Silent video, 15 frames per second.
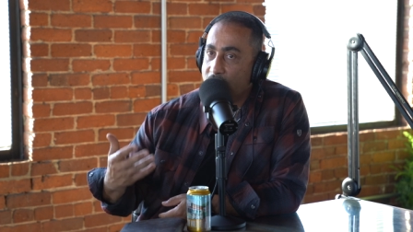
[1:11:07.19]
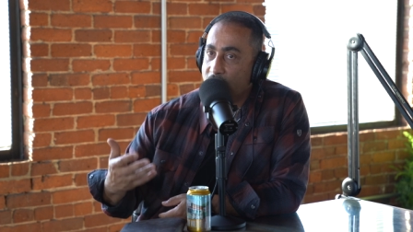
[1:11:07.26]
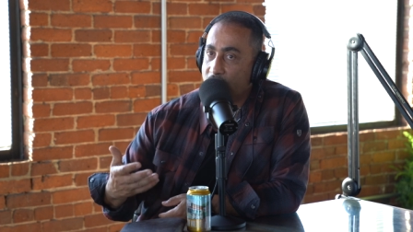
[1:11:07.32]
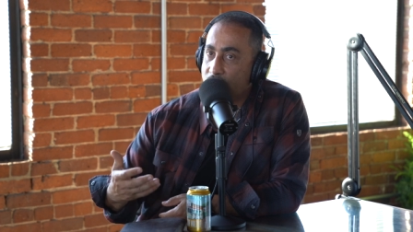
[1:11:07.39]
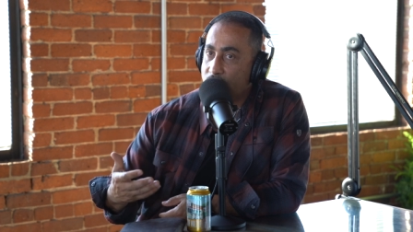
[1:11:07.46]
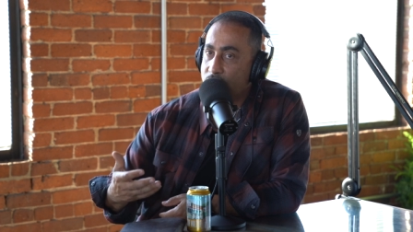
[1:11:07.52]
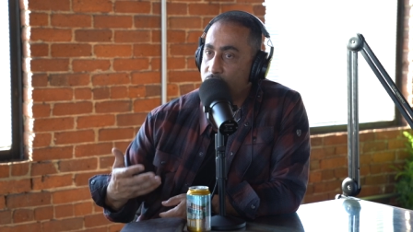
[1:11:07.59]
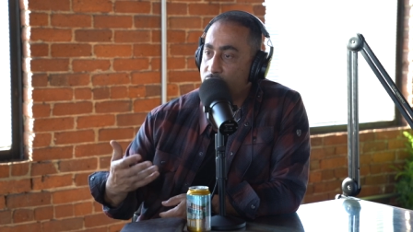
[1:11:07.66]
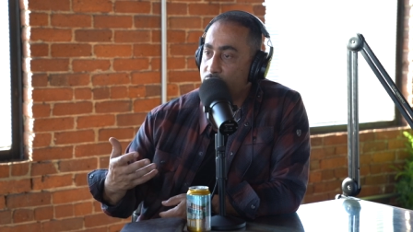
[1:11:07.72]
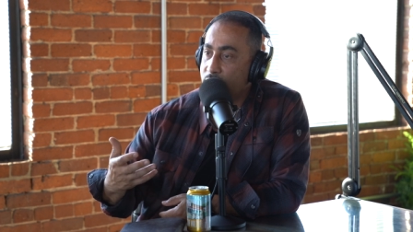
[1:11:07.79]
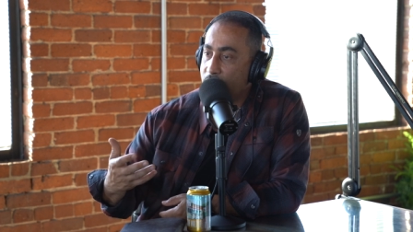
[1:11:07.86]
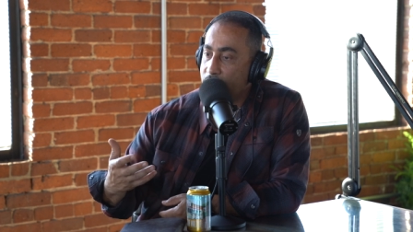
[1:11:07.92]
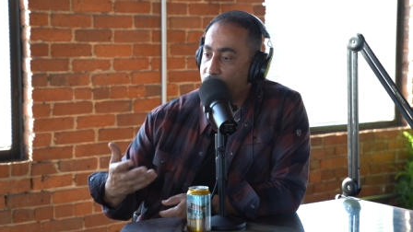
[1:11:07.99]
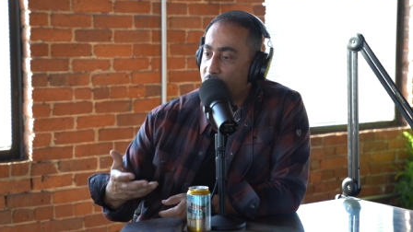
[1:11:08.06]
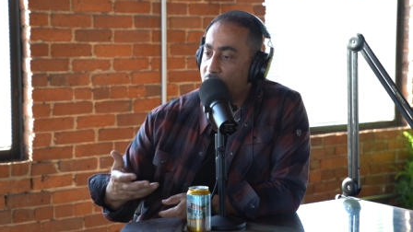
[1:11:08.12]
a good
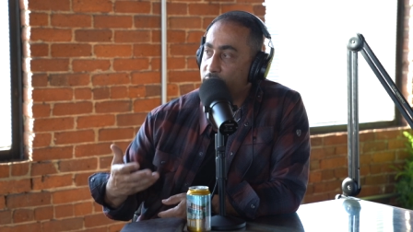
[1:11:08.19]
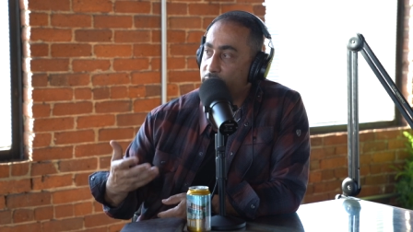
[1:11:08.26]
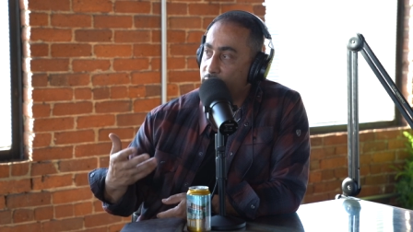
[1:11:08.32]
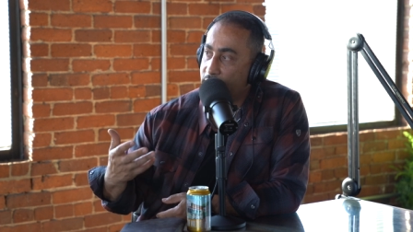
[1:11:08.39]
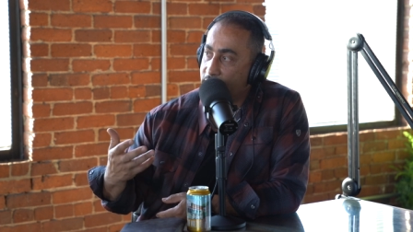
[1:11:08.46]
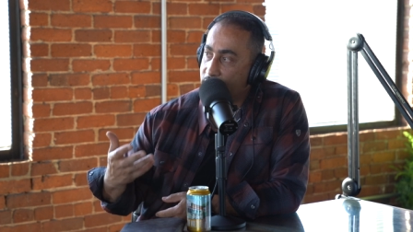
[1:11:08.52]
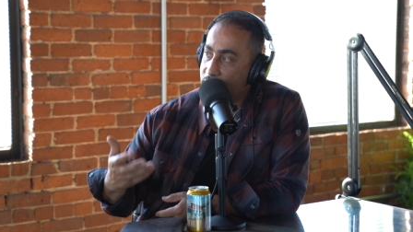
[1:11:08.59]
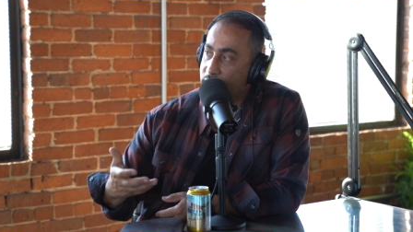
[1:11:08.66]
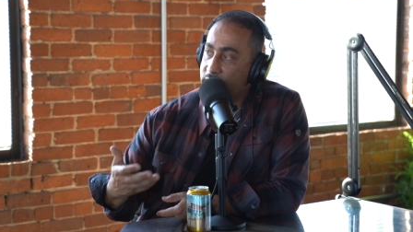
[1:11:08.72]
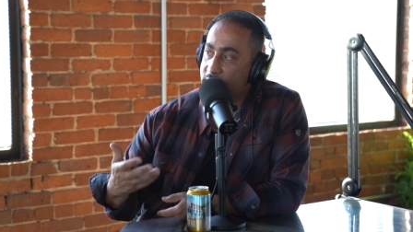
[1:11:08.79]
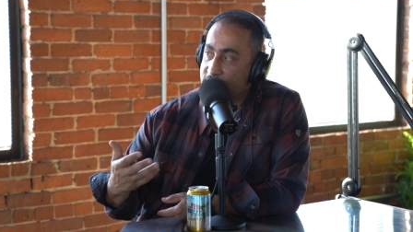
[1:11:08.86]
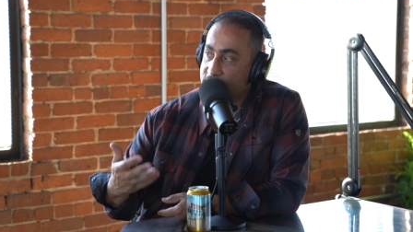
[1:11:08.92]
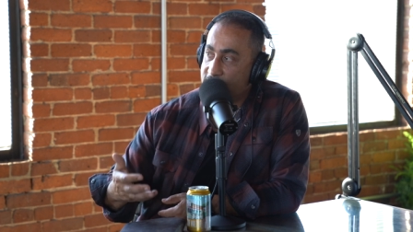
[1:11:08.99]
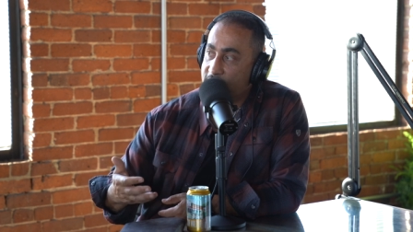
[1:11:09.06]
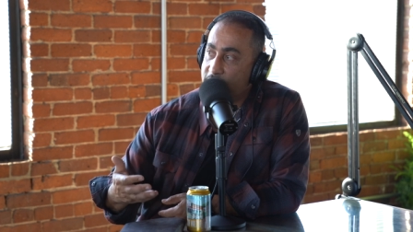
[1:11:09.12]
model, a good
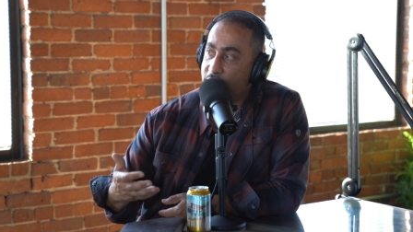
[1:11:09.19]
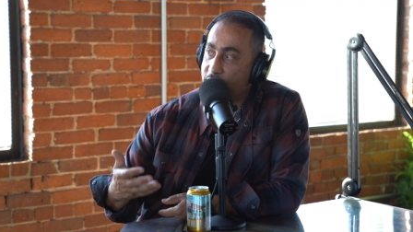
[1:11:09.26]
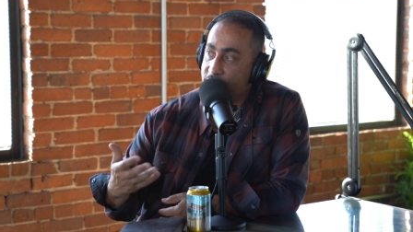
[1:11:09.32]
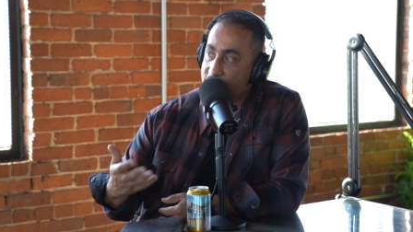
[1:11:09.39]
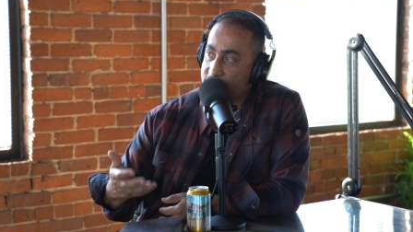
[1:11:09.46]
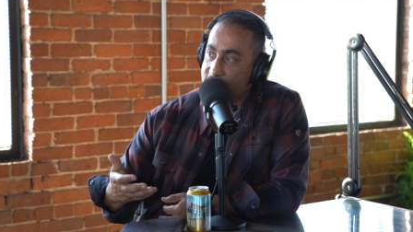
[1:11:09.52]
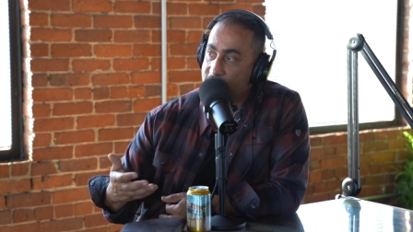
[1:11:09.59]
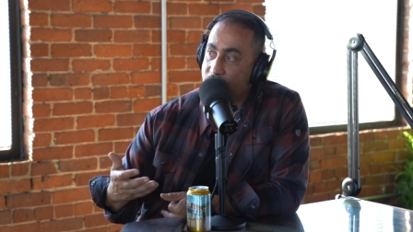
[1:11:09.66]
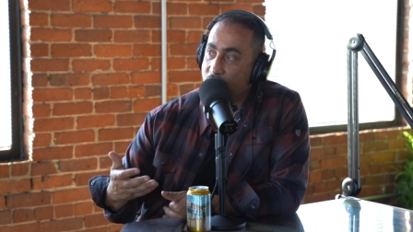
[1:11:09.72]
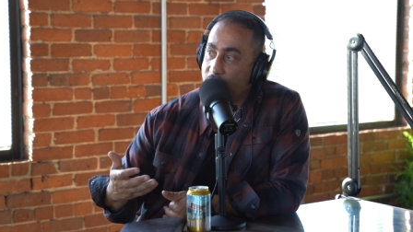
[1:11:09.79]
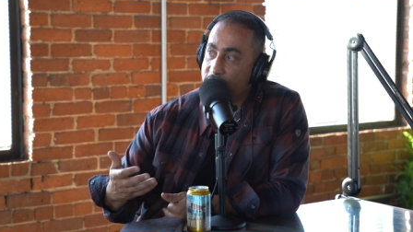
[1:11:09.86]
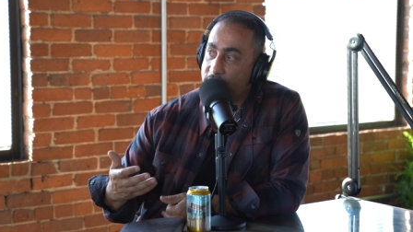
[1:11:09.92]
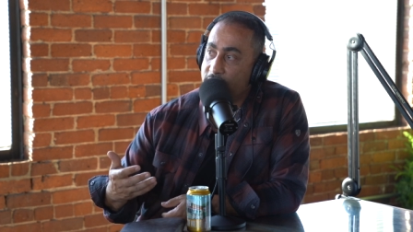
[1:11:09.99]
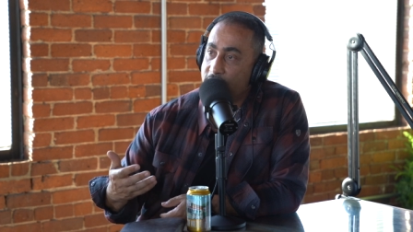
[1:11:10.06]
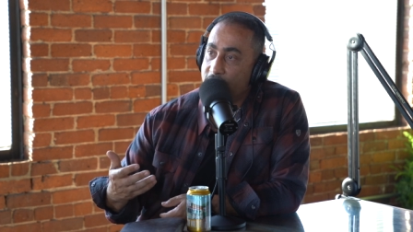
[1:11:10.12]
example for
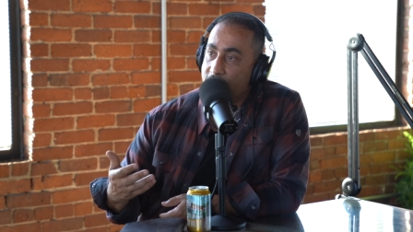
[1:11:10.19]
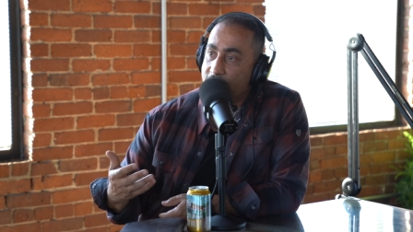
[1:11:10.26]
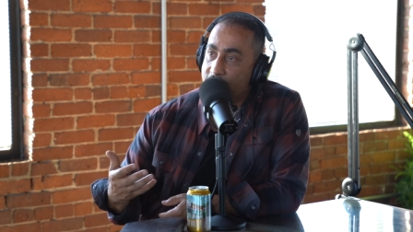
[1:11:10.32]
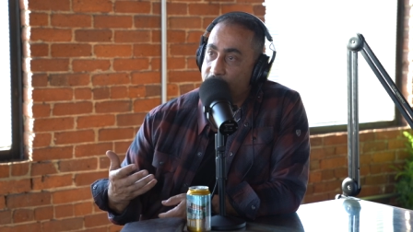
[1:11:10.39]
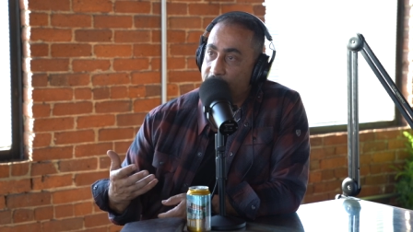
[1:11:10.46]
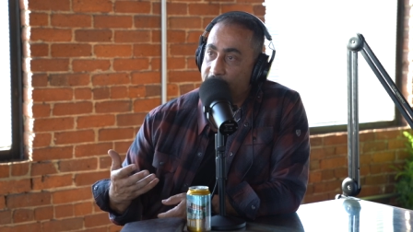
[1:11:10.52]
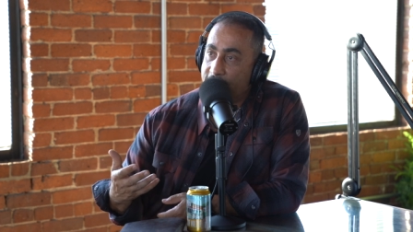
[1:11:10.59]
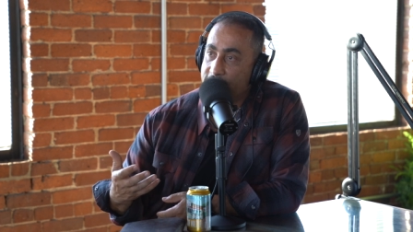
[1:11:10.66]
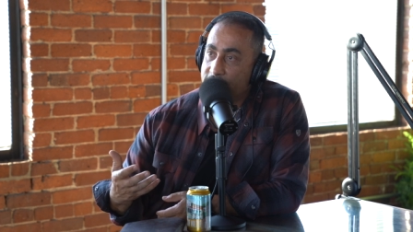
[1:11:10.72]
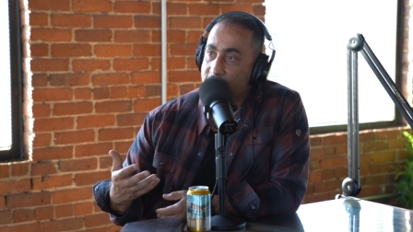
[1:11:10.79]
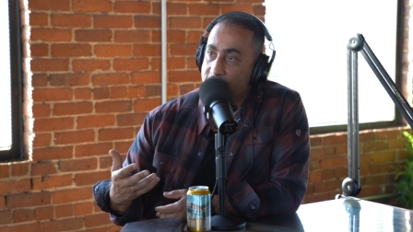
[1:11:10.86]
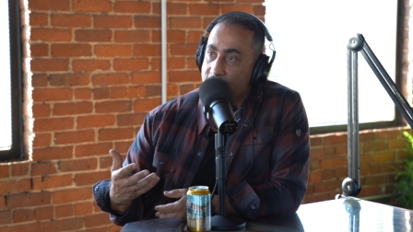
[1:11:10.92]
someone that